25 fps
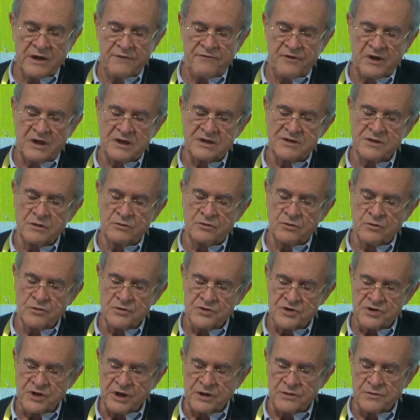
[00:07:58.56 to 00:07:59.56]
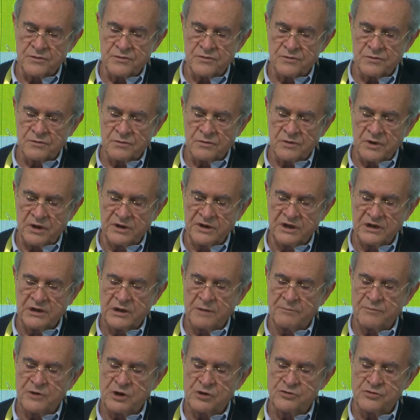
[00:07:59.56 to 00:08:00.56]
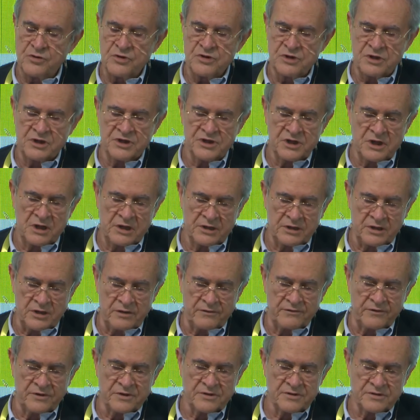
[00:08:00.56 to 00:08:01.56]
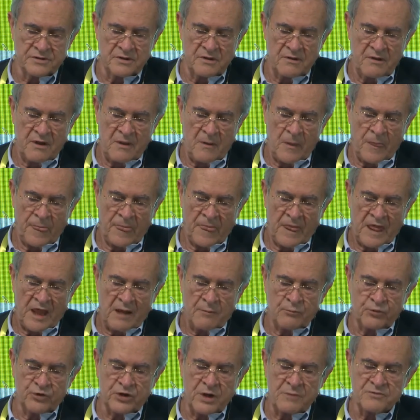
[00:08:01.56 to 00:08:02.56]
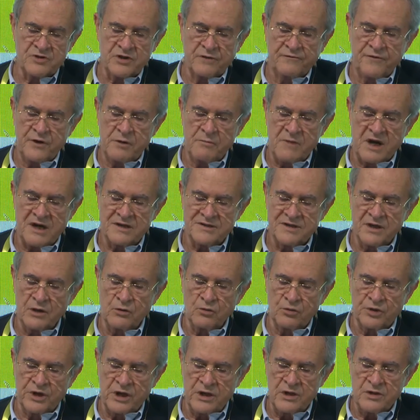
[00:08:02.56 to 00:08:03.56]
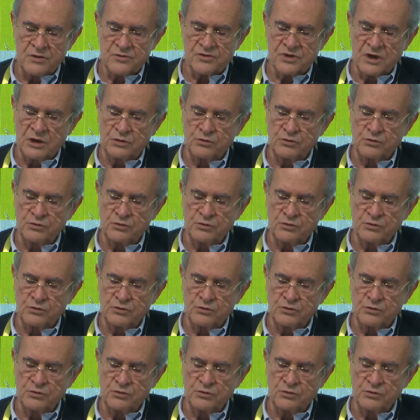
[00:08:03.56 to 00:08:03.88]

We also need to, to clarify concepts and for clear legislation.